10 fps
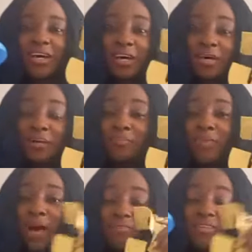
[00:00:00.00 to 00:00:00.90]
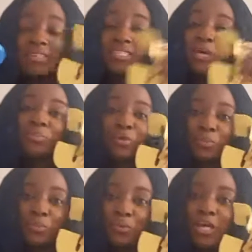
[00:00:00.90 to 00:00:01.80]
having the same
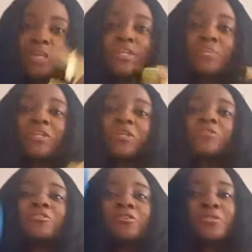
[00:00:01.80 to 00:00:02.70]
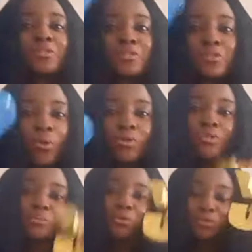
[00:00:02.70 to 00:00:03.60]
purpose. So I'm either going to use the salt or
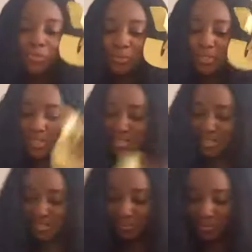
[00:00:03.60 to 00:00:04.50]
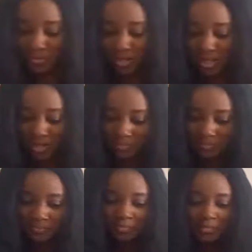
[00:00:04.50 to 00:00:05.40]
I'm going to use this. Okay.
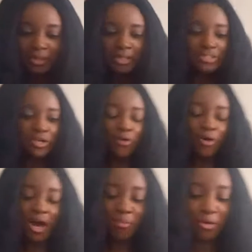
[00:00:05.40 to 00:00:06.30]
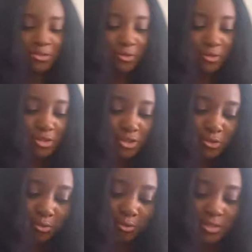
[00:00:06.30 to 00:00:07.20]
So I'm also going to
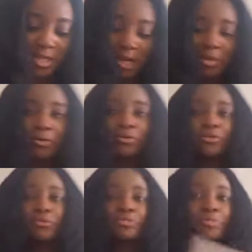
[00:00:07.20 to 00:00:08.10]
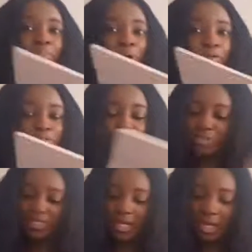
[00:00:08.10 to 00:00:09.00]
choose, am I going to use a puzzle
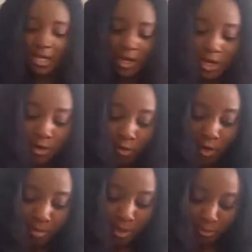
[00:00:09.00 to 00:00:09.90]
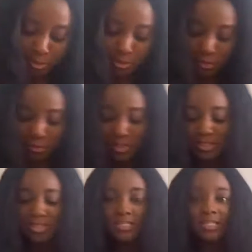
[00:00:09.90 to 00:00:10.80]
today, or am I going to use a
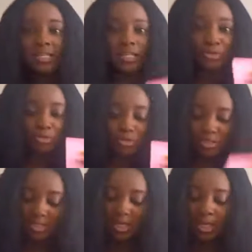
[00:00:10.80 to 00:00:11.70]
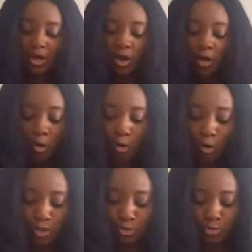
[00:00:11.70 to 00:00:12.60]
sticky notes today, or
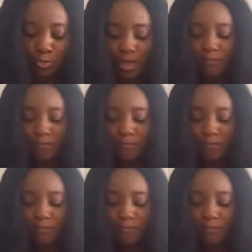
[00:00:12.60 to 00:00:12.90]
should we